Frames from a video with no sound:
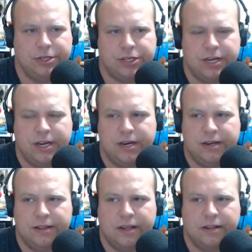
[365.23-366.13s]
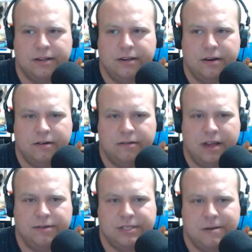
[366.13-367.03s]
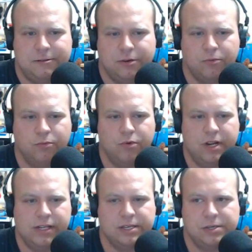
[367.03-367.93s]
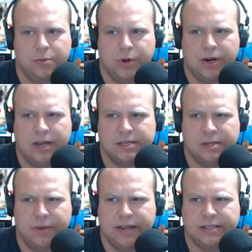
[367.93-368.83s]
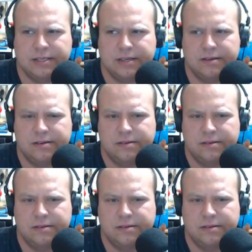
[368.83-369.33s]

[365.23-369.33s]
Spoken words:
in, and then, I was able to really super customize it